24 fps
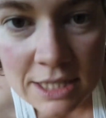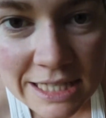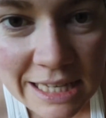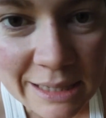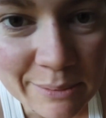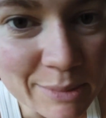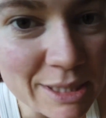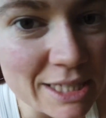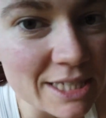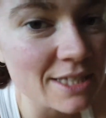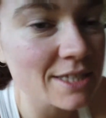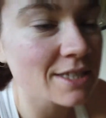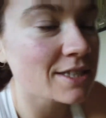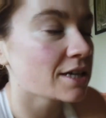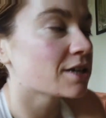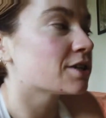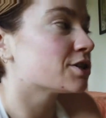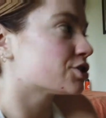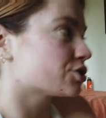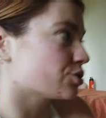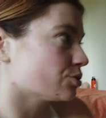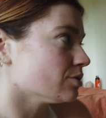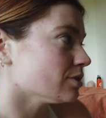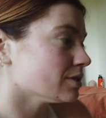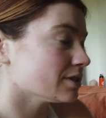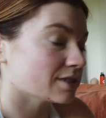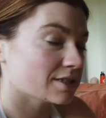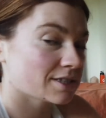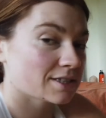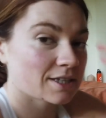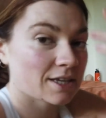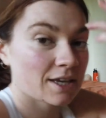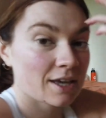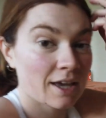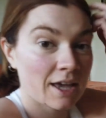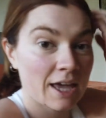seamless
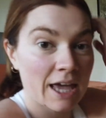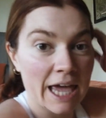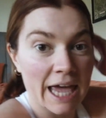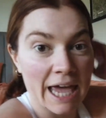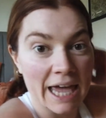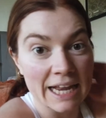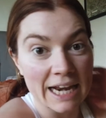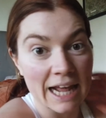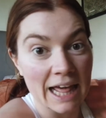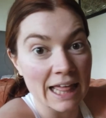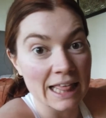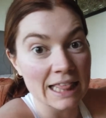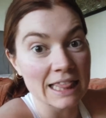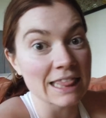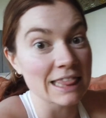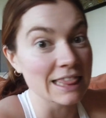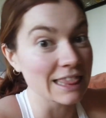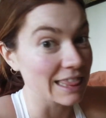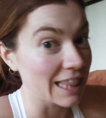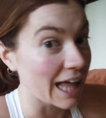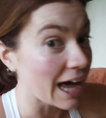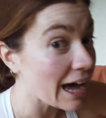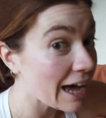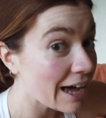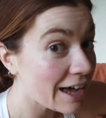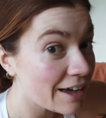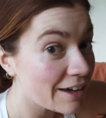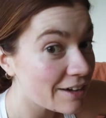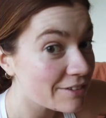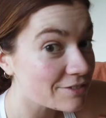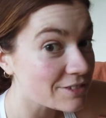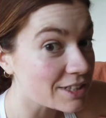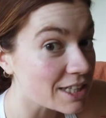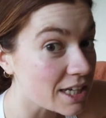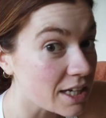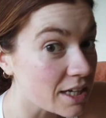shorts, and I
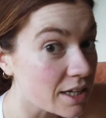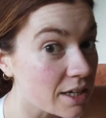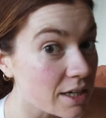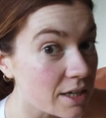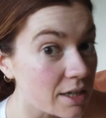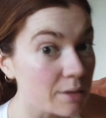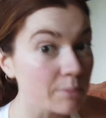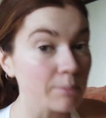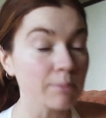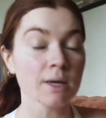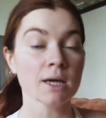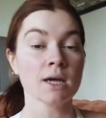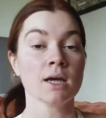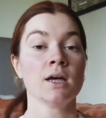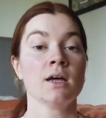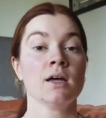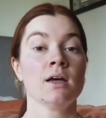love them.